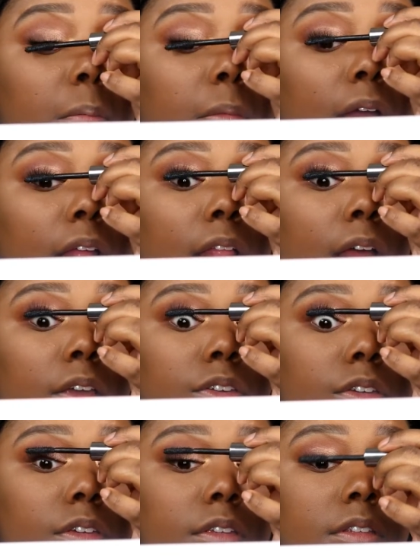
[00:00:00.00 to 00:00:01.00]
my
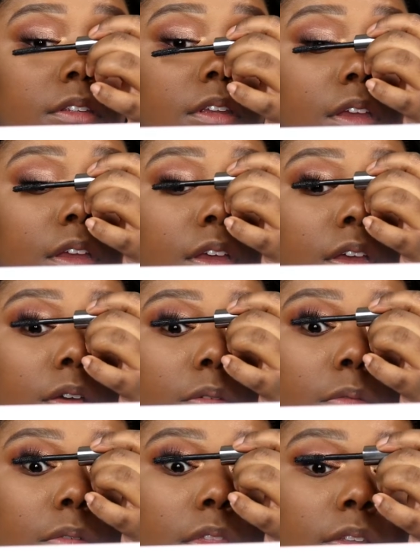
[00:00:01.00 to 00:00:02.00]
lashes
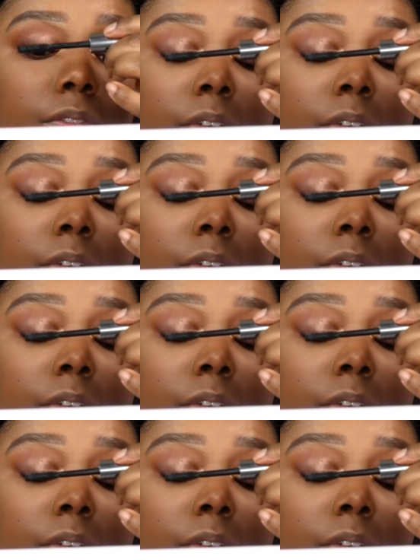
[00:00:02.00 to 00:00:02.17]
with the